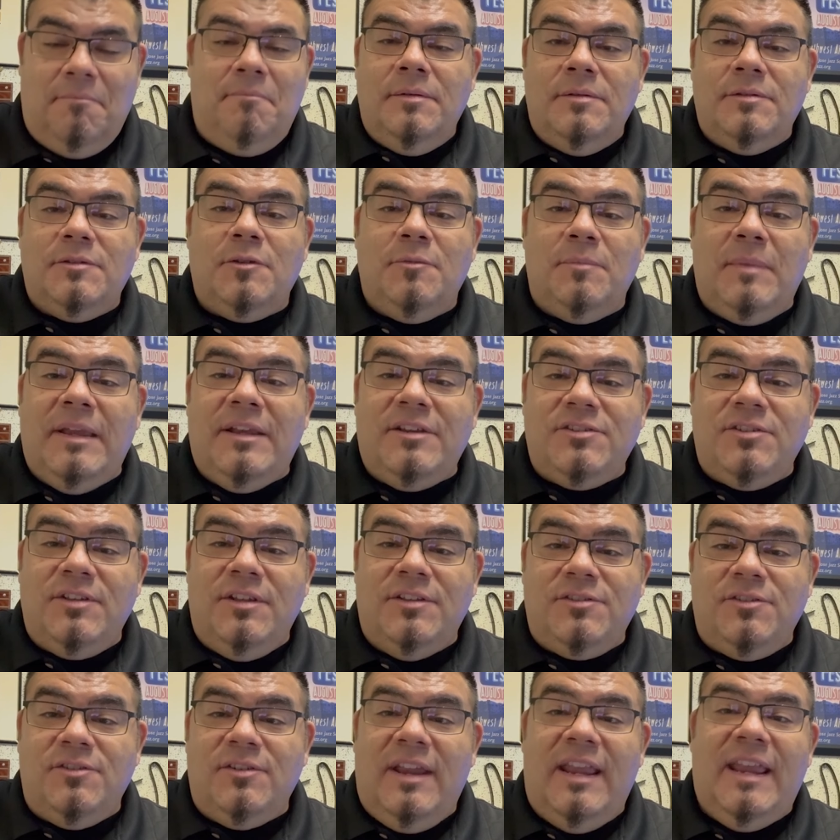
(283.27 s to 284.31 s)
So make sure
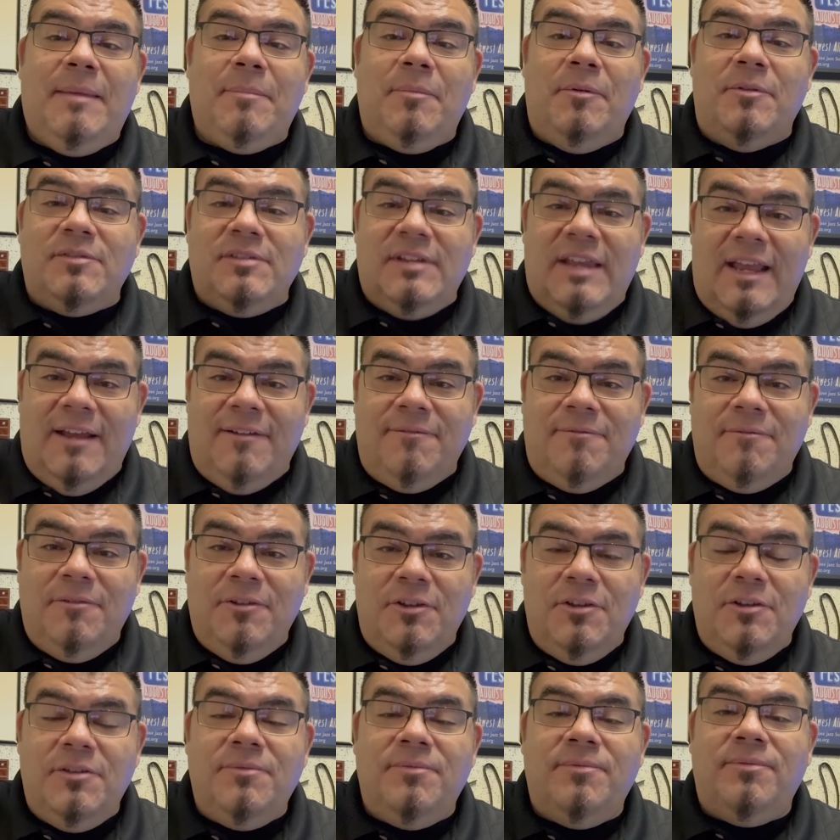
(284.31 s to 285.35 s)
that you're able to have
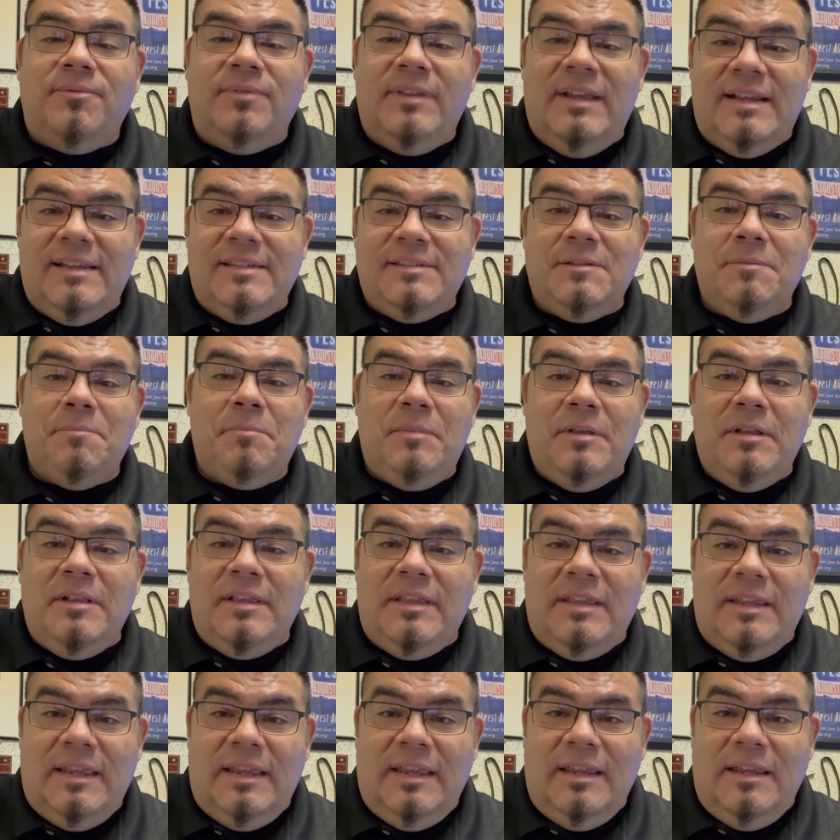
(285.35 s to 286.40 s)
good
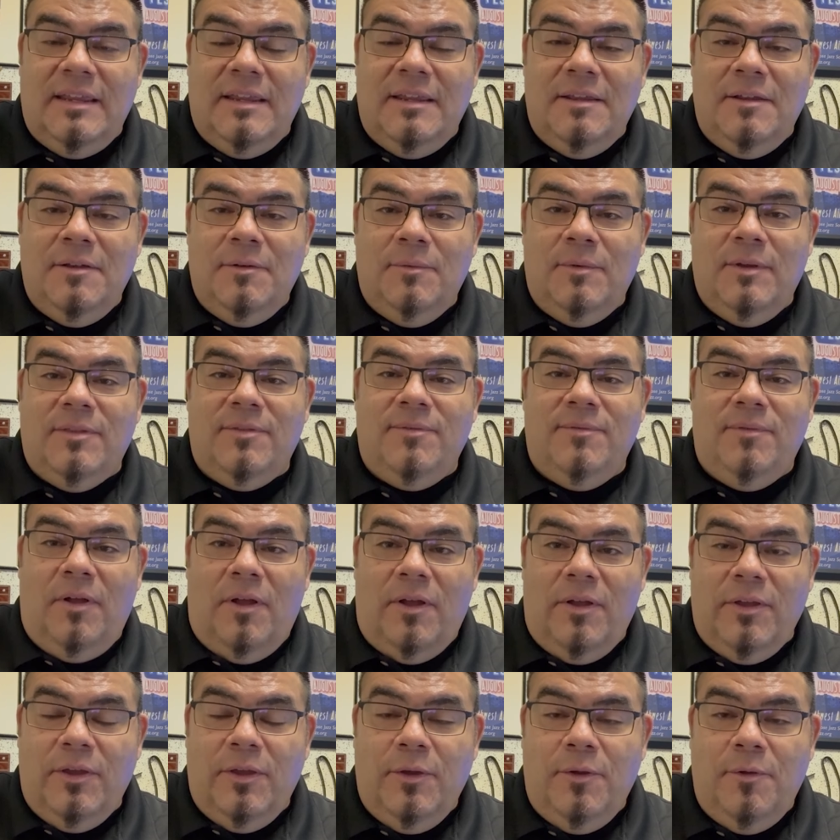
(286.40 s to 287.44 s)
flexibility with
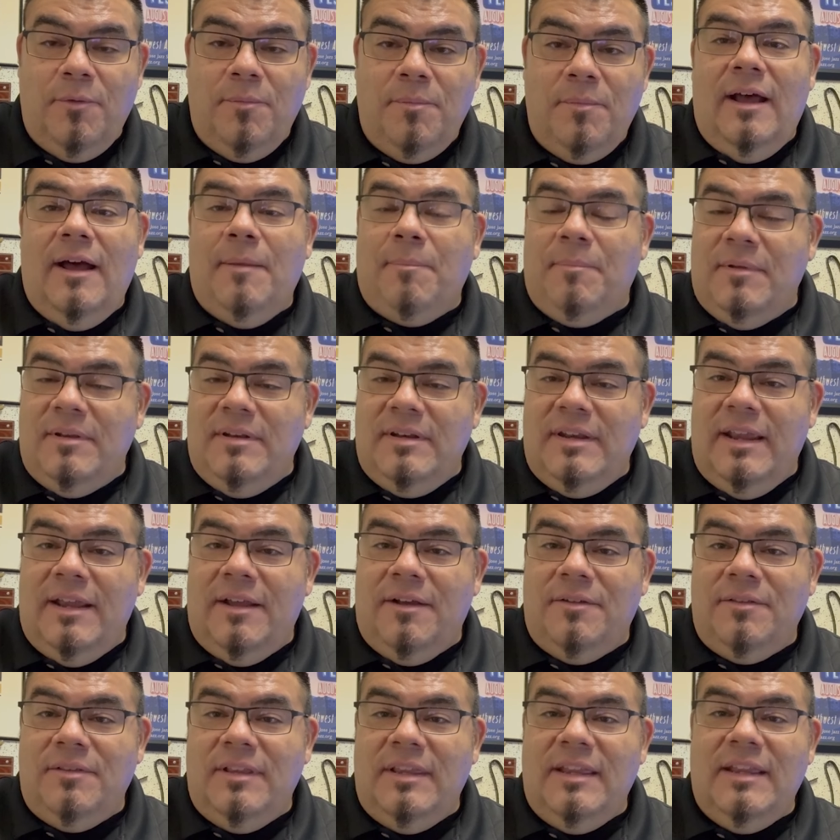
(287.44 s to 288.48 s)
volume up and
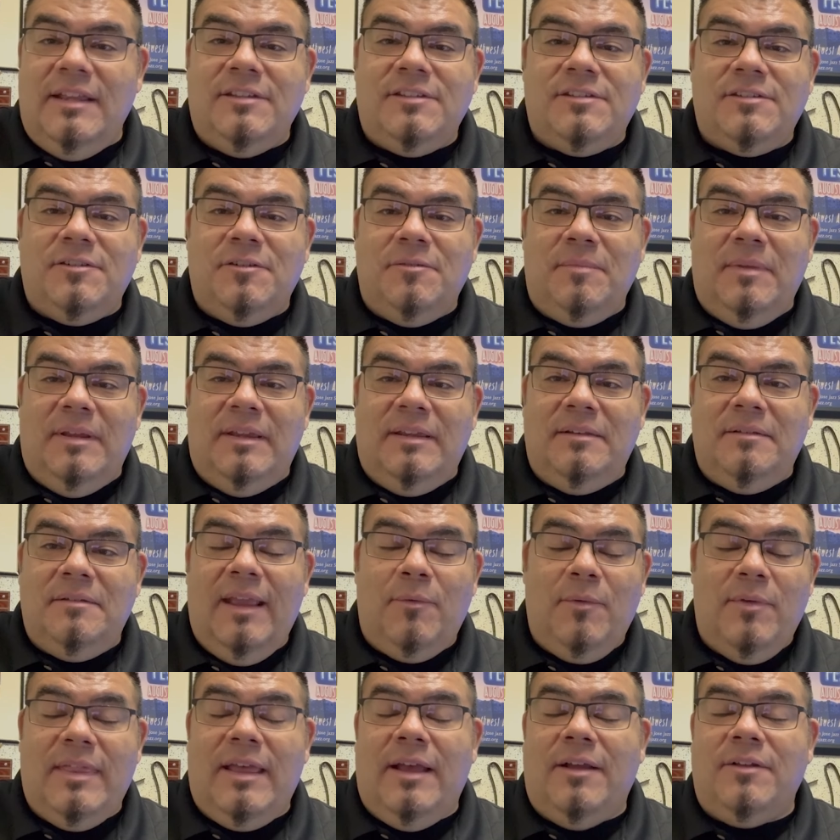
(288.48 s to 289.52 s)
down the instrument
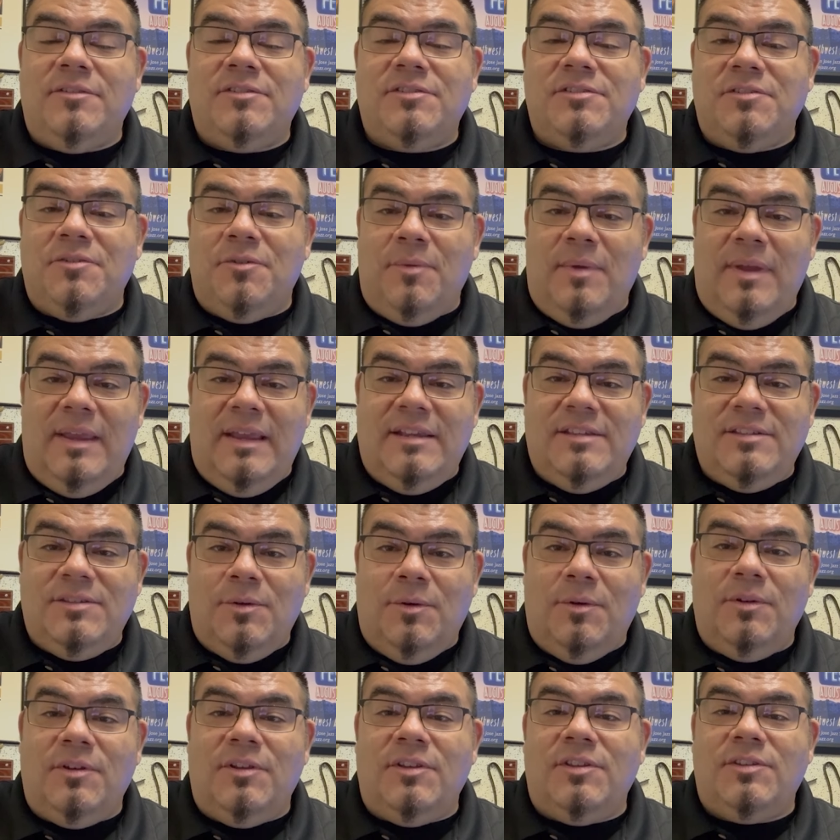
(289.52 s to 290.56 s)
without squeaks
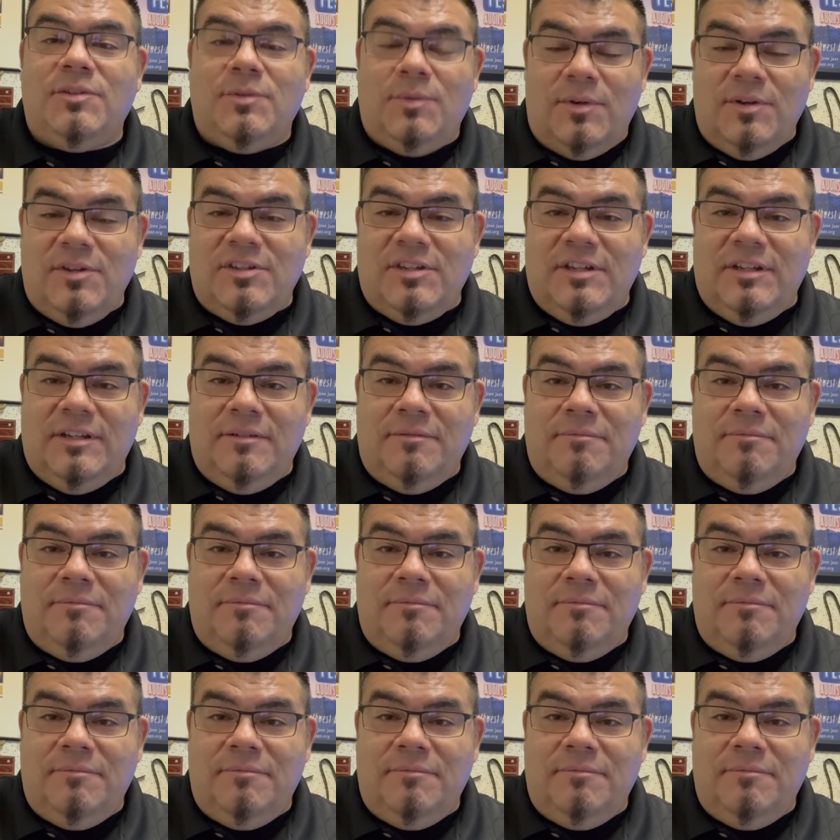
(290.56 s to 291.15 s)
or distortion.